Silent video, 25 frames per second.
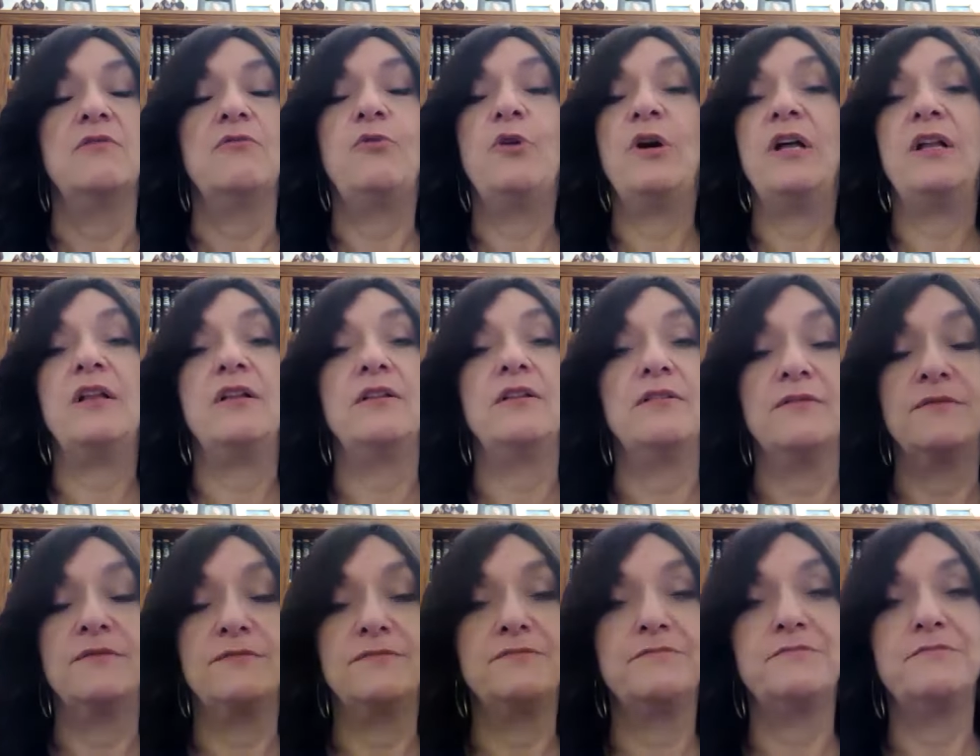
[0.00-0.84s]

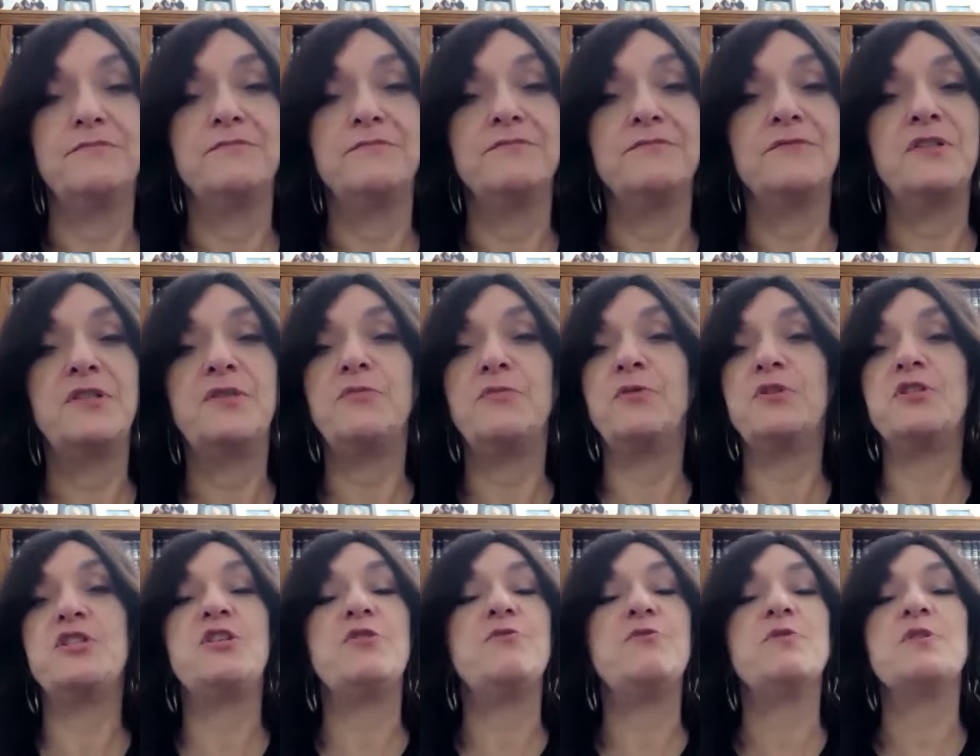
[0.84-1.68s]
well,
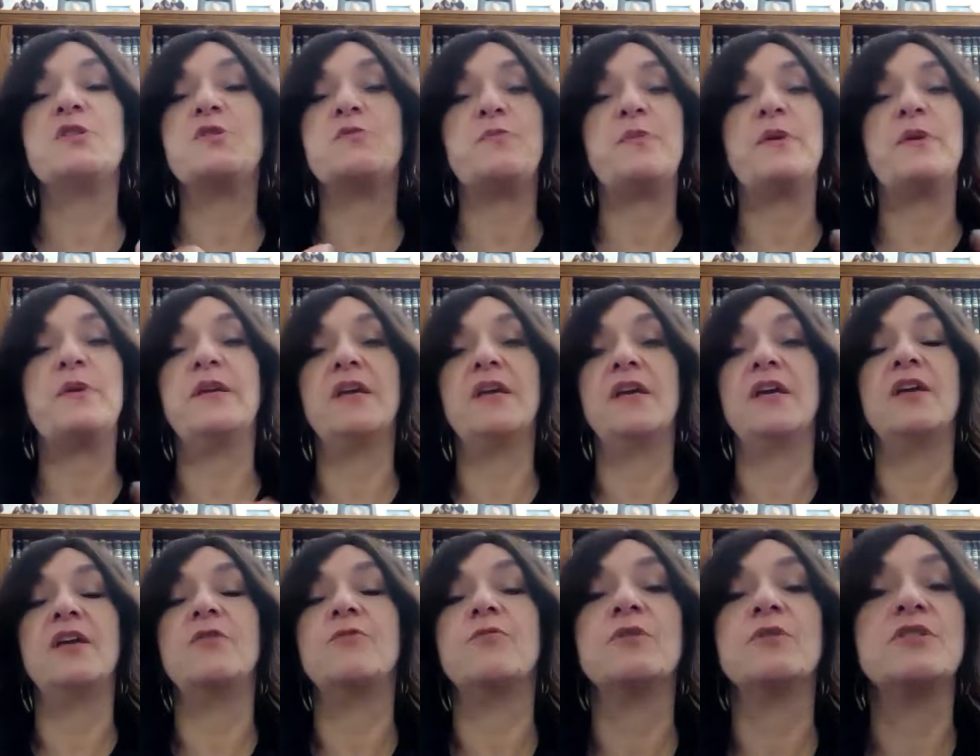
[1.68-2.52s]
when she was
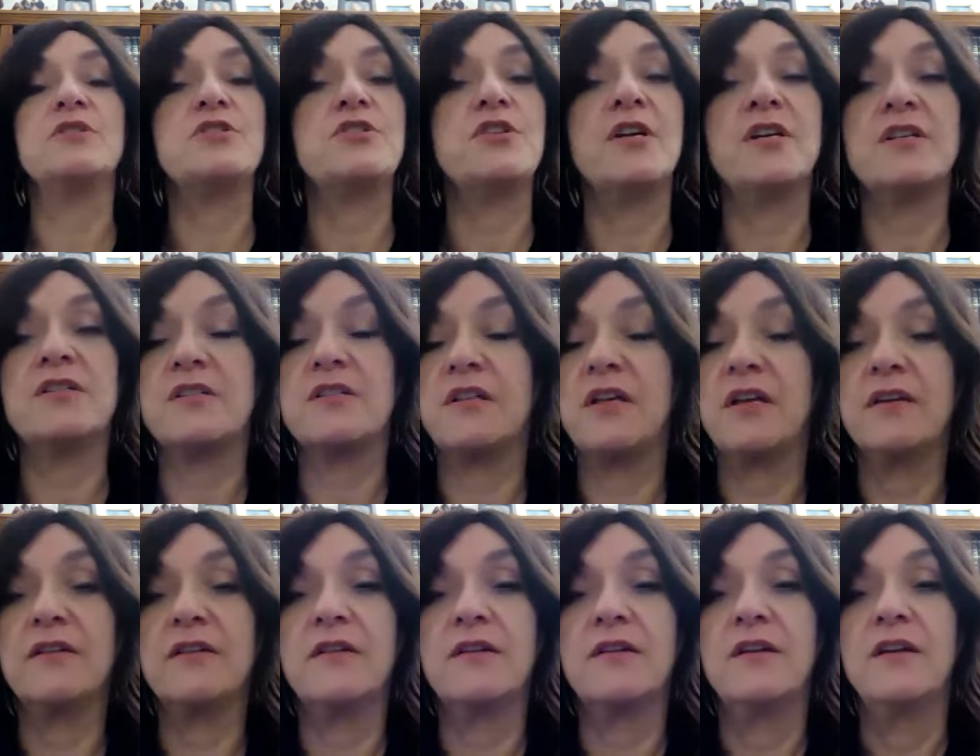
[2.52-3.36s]
speaking, it was just
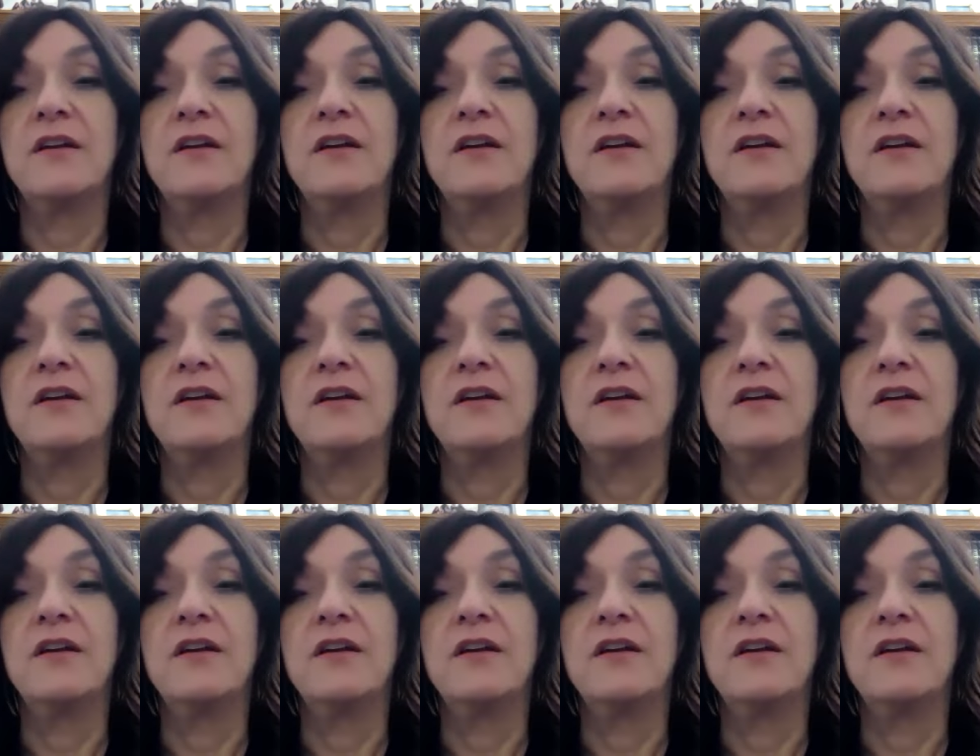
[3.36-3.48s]
like